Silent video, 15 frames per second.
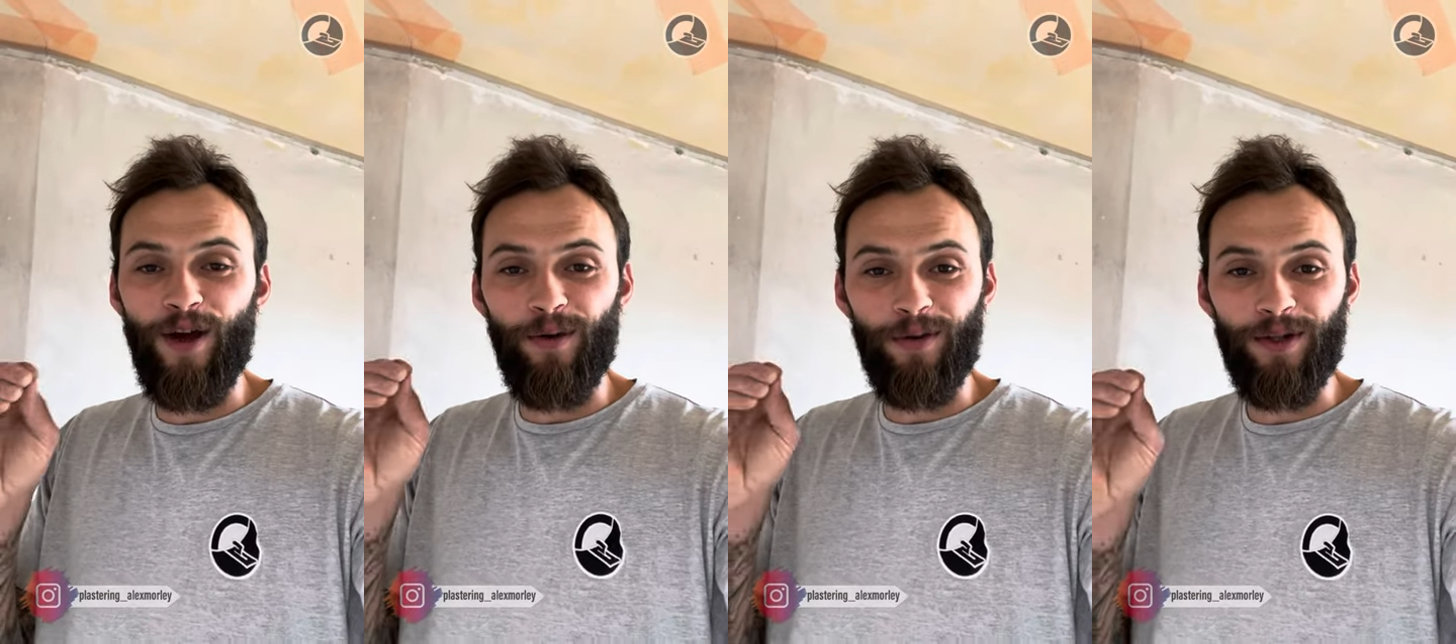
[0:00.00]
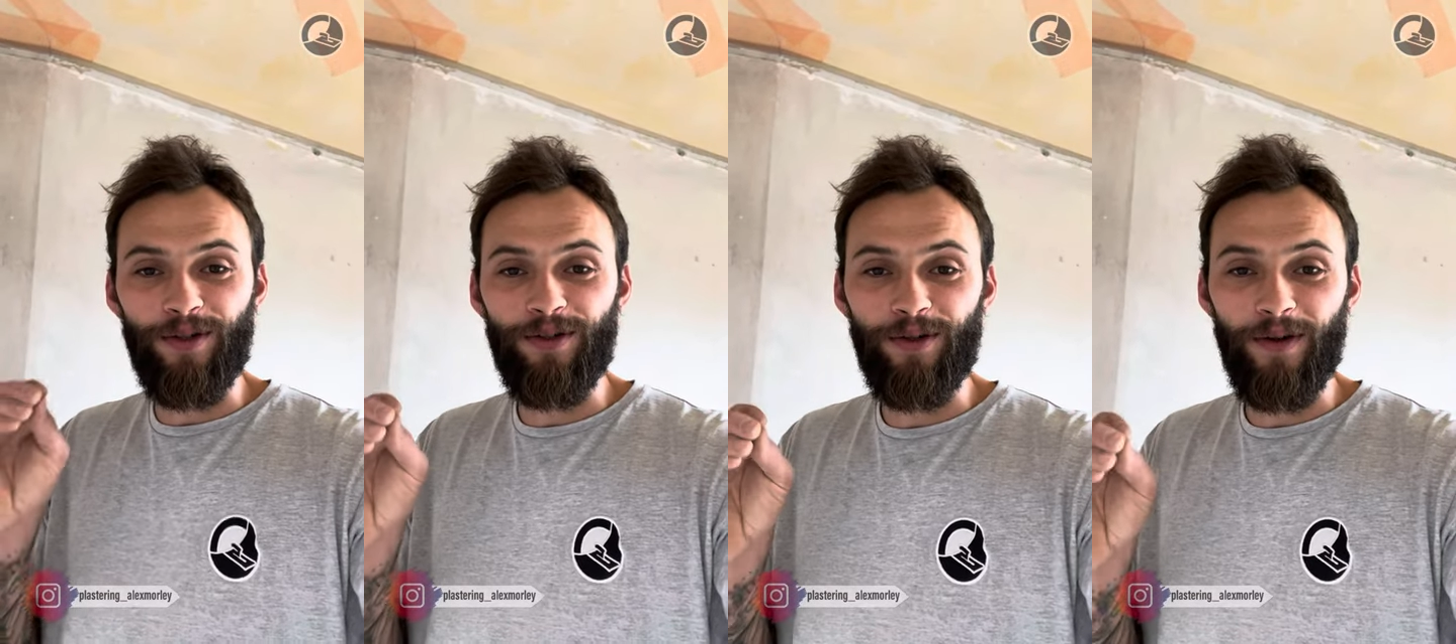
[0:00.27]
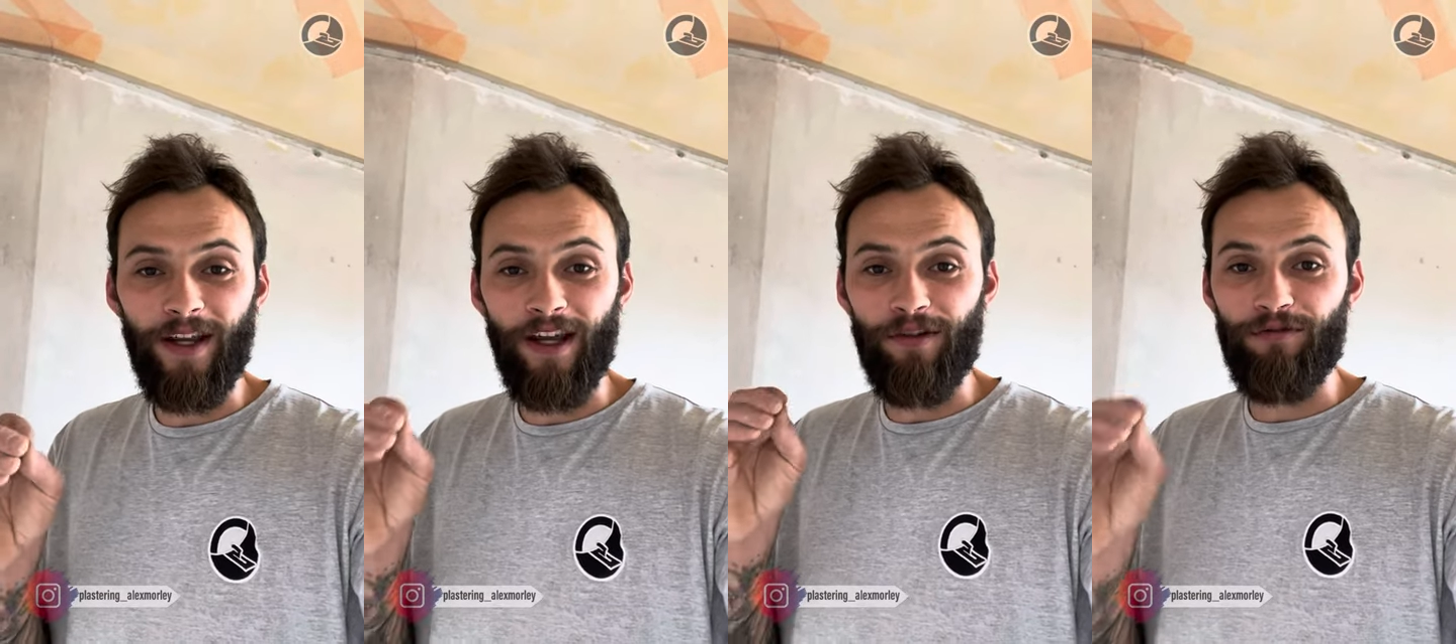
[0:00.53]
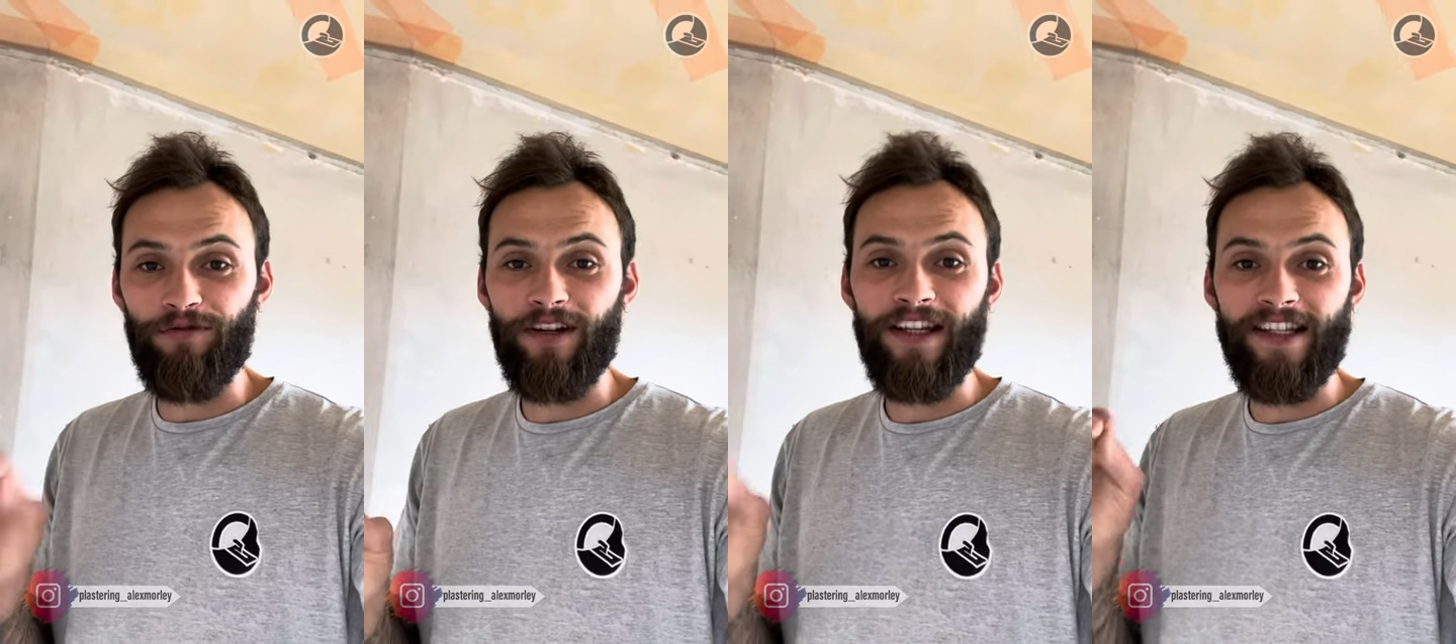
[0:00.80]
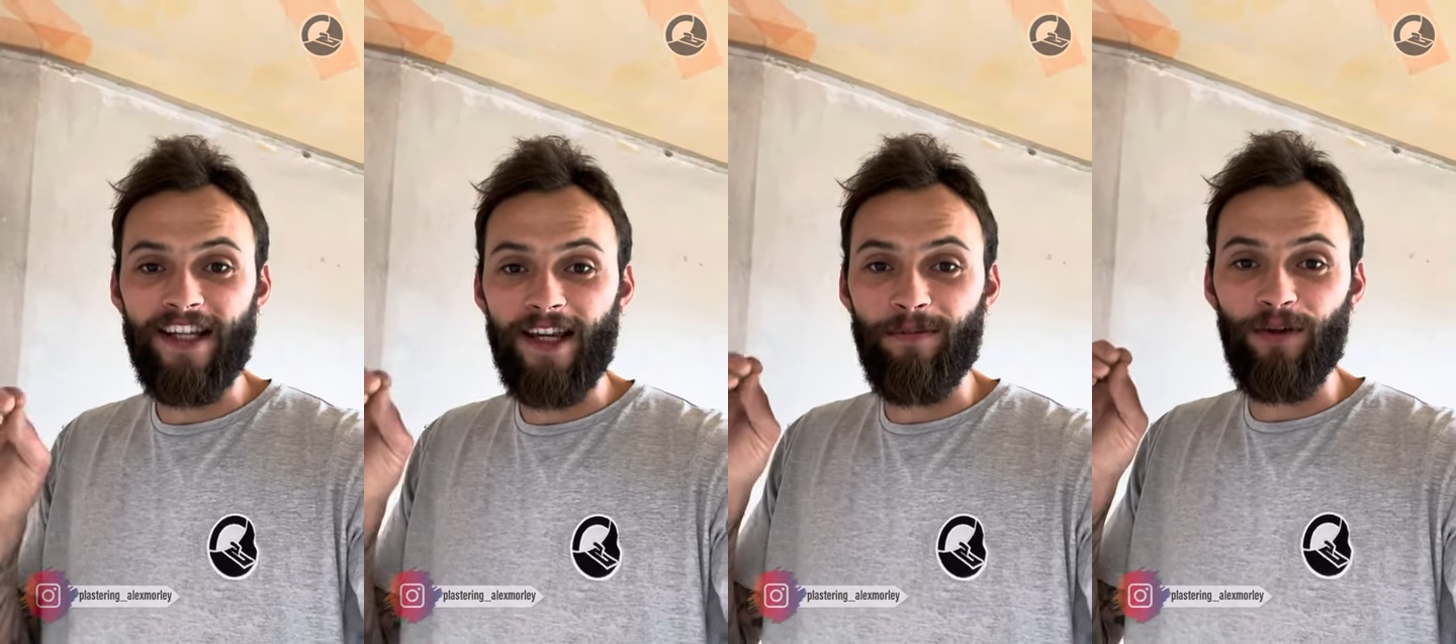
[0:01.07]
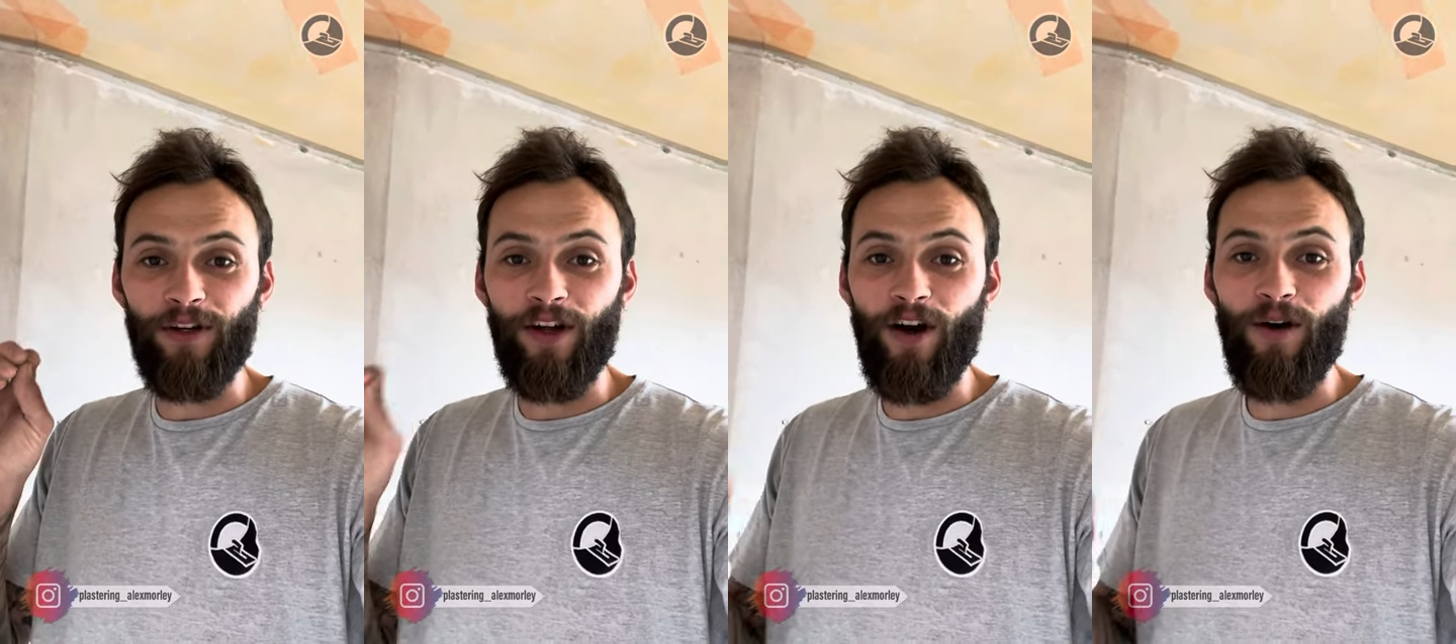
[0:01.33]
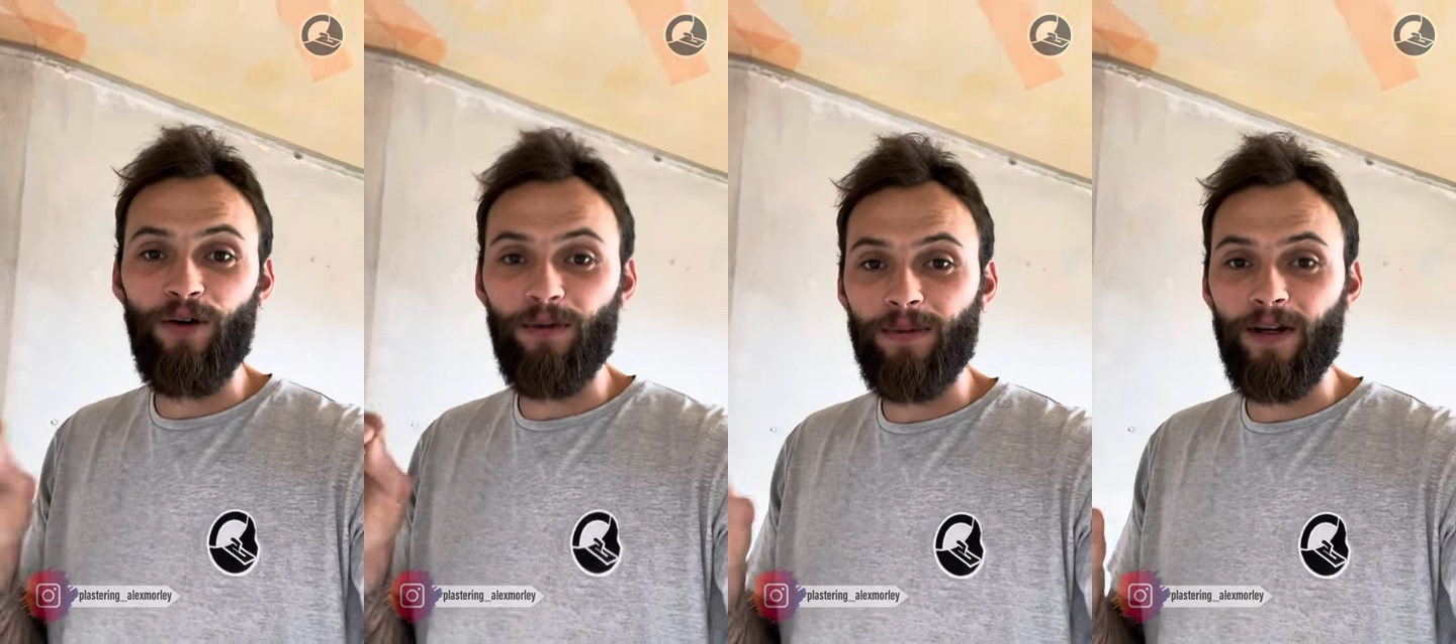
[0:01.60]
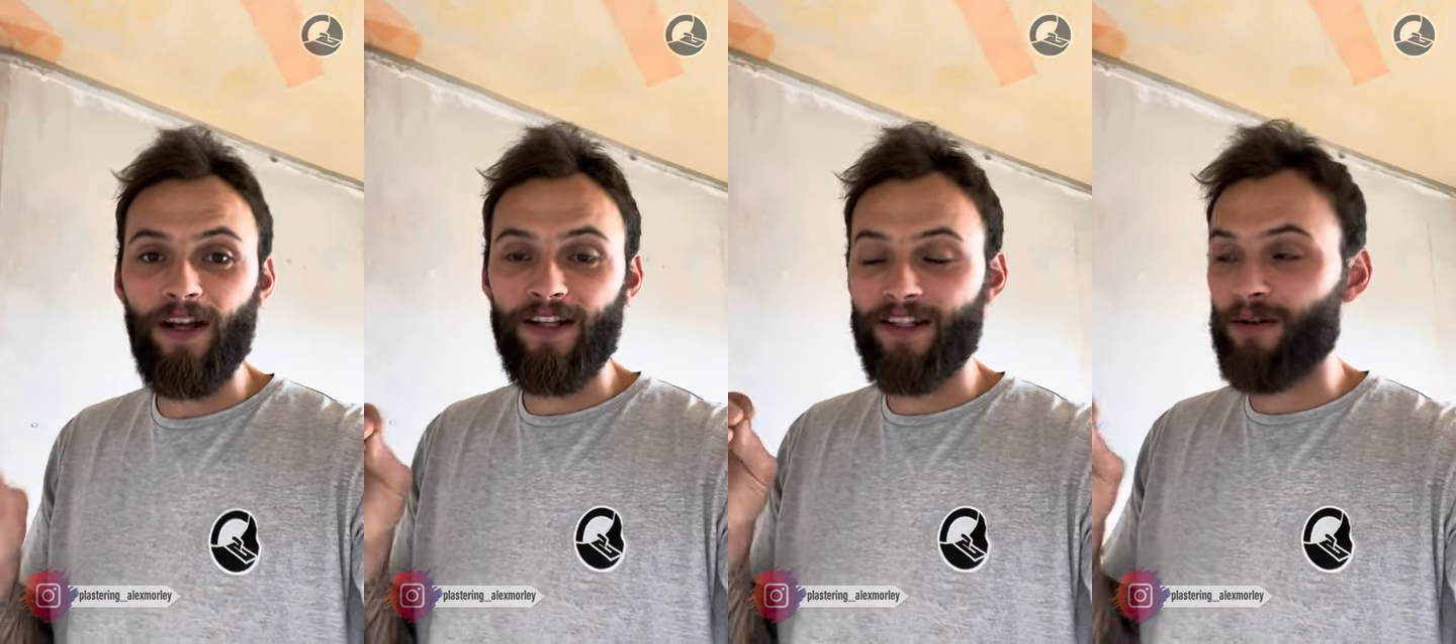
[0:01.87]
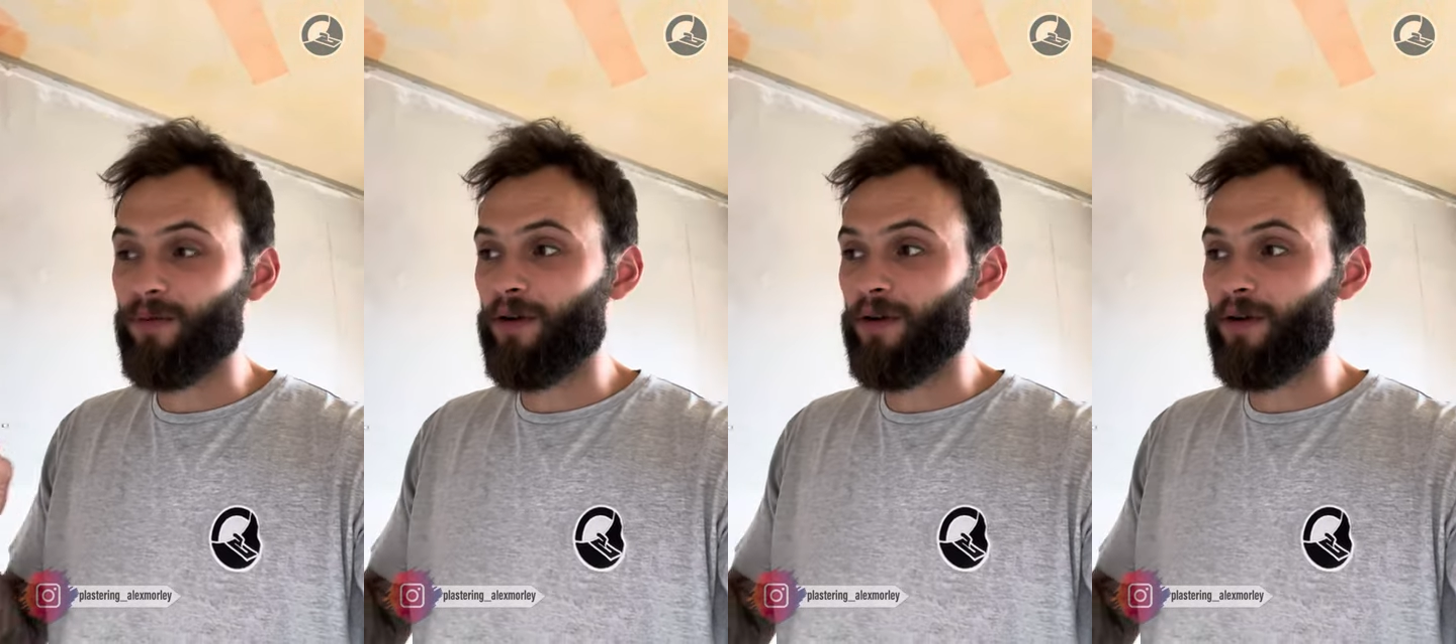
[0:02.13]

when you're doing a reskim on old plaster,